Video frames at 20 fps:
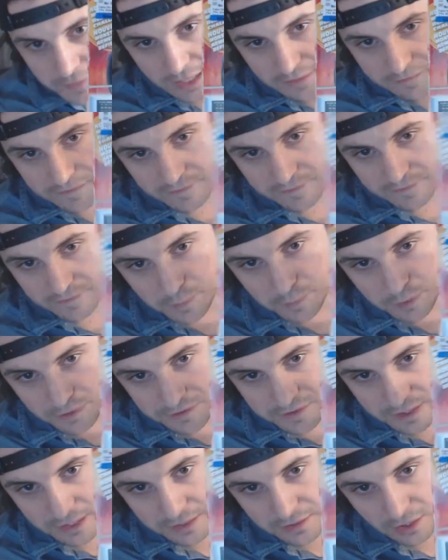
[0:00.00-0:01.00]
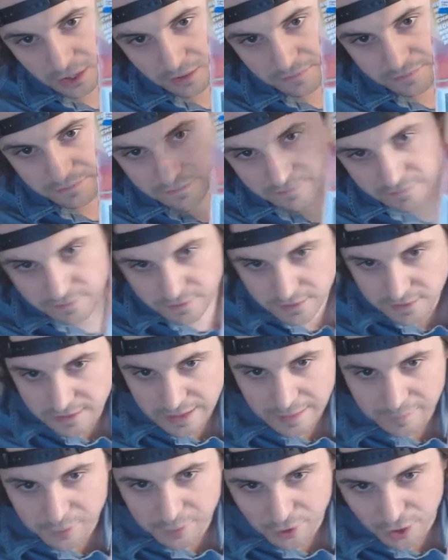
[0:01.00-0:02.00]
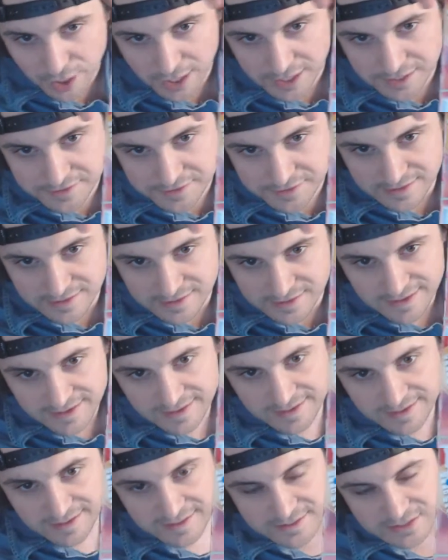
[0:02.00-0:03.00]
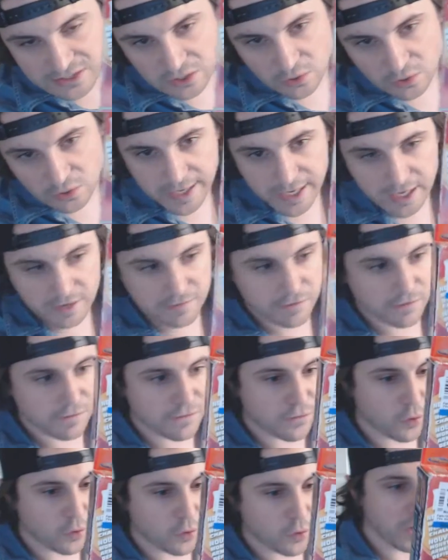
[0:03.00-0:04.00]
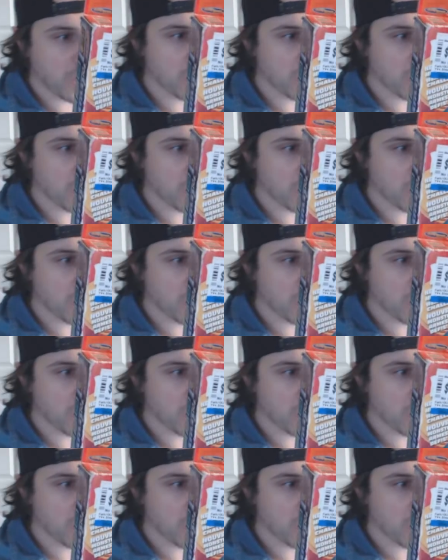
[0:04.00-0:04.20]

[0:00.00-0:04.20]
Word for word: I got 50% off that price, so I got it for four